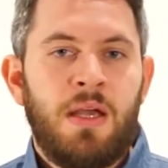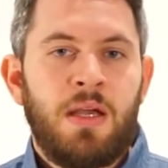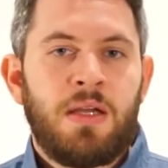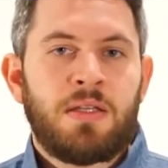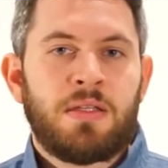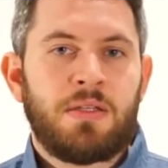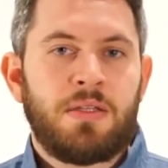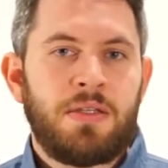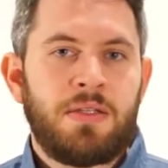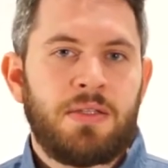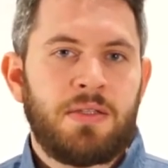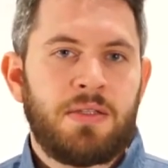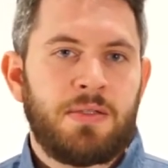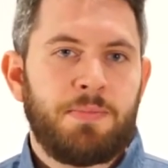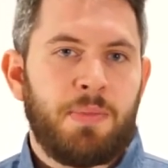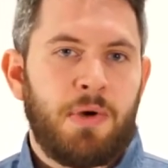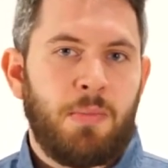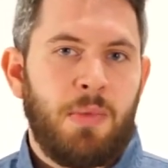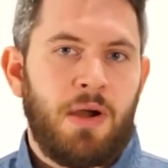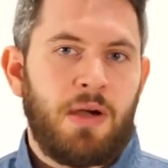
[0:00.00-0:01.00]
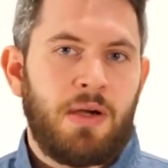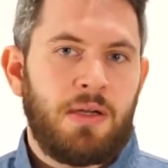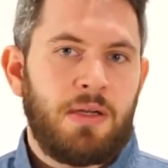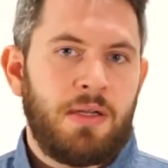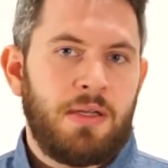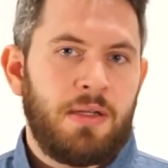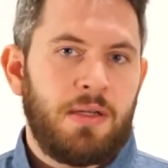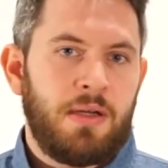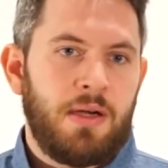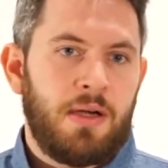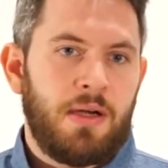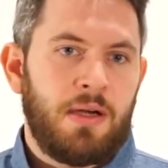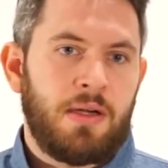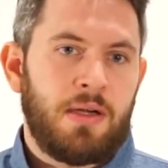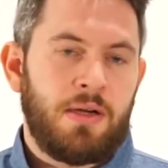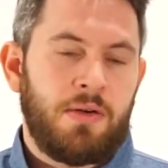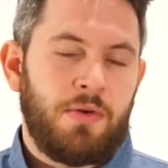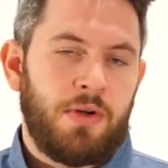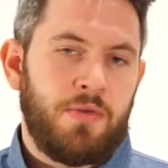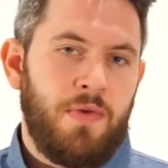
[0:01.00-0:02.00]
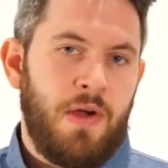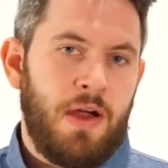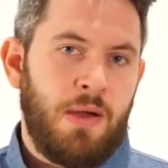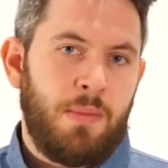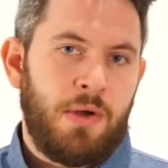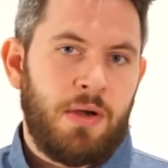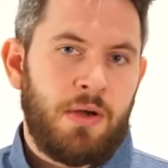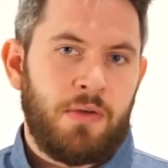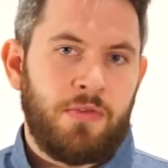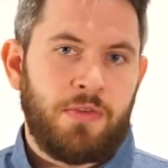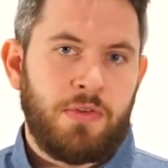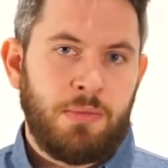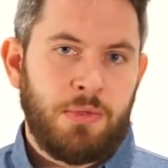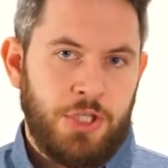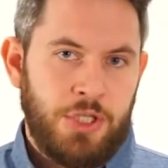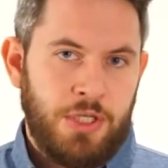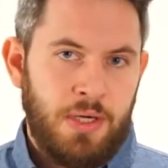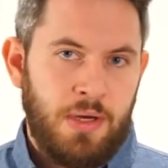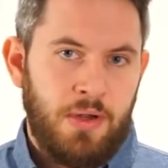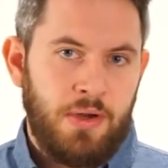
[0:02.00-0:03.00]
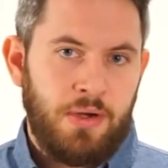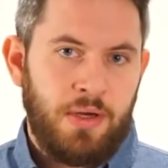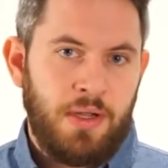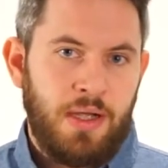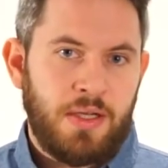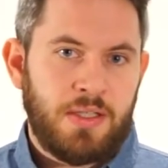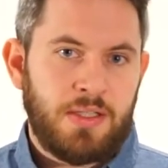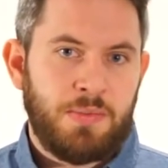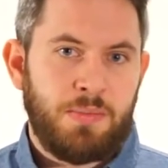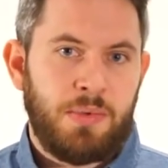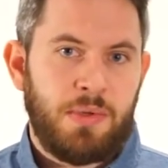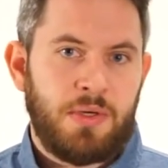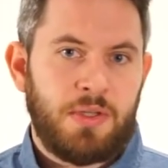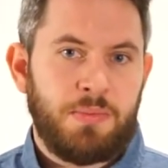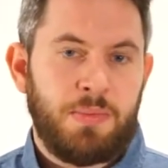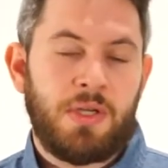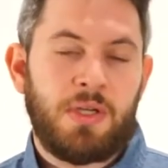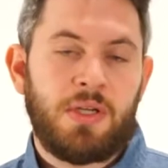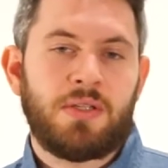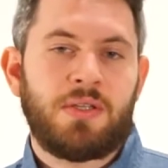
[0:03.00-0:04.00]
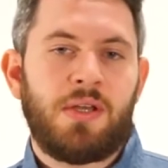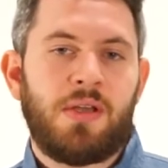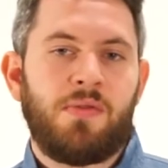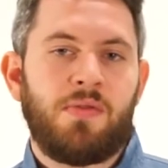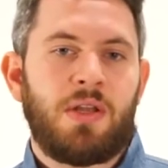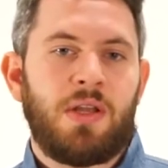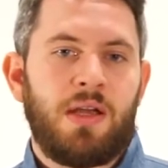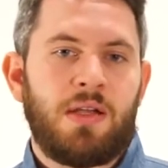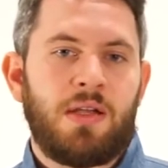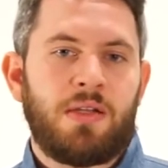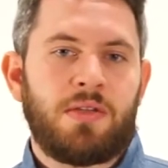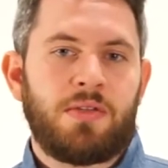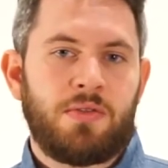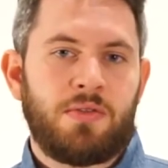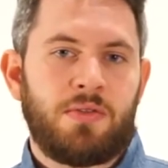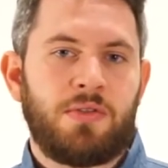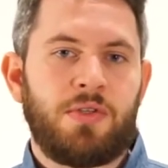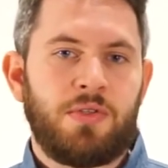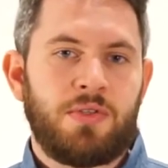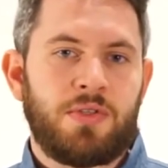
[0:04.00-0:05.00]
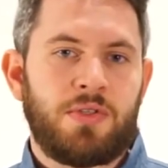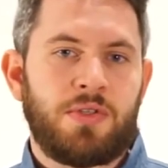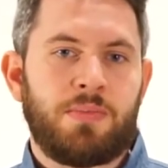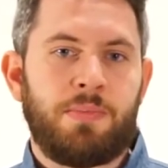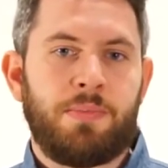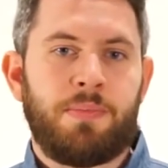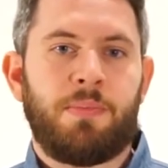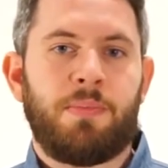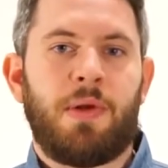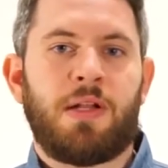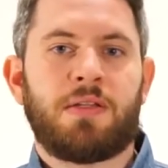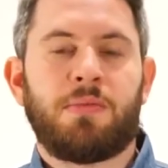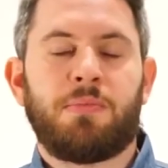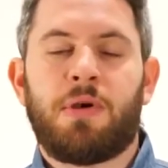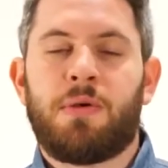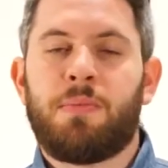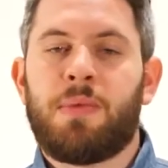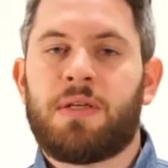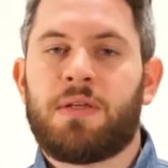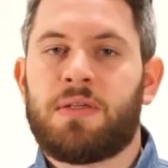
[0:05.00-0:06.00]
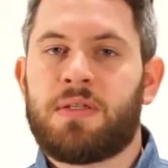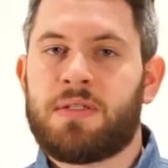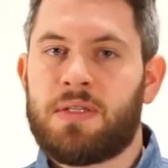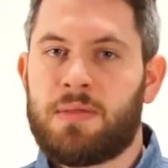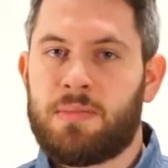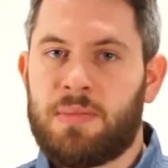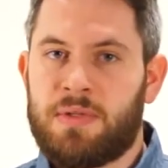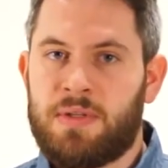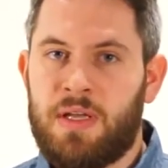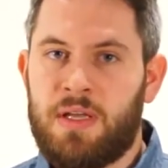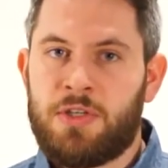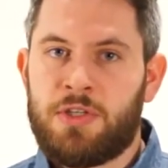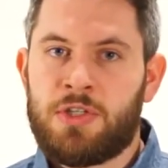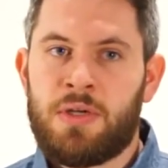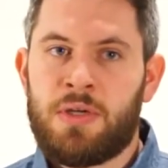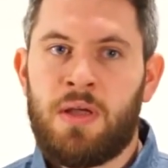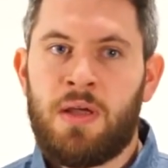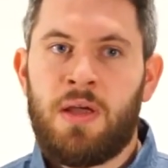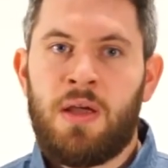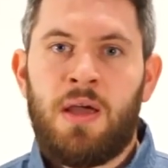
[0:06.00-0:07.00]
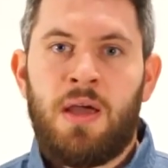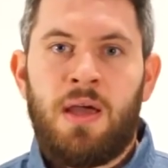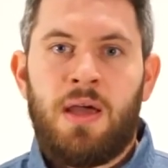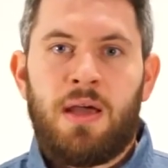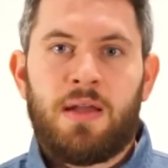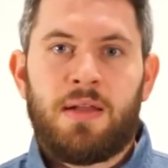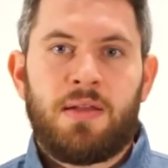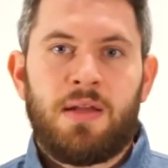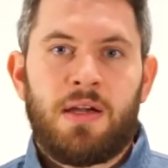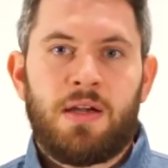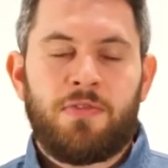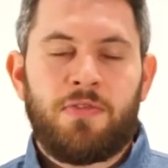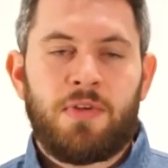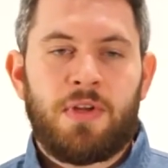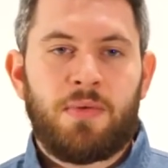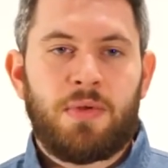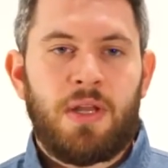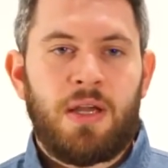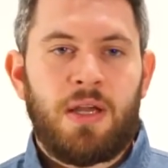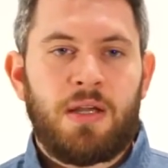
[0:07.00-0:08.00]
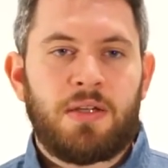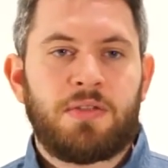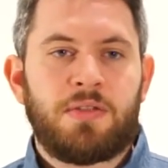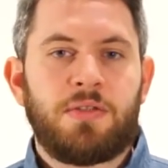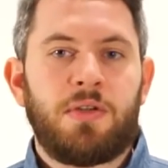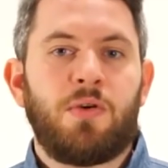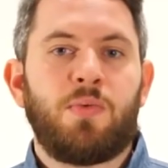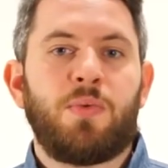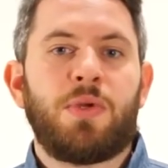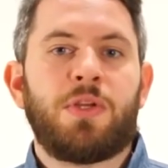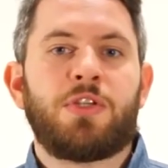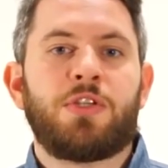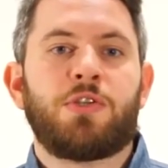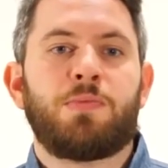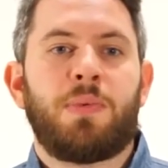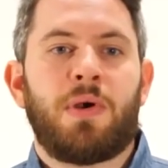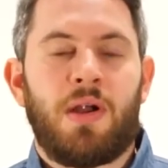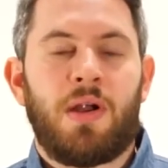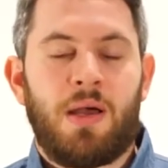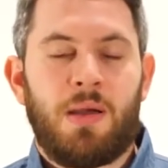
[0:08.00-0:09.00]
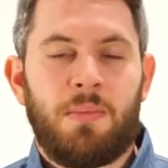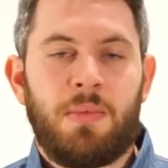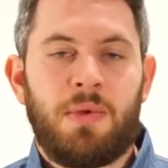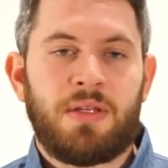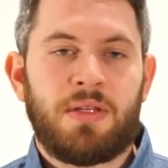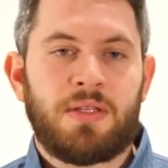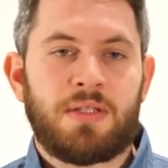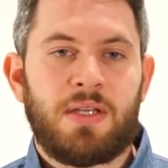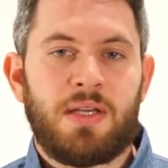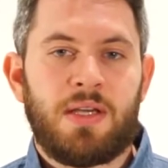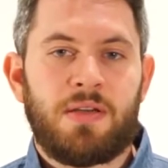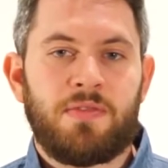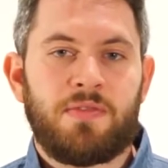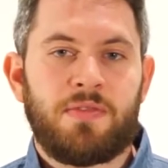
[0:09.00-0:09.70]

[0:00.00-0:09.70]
So this is primarily a requirement of the machine learning experts because they would like to use multiparametric segmentation, and therefore they would like to know which parameters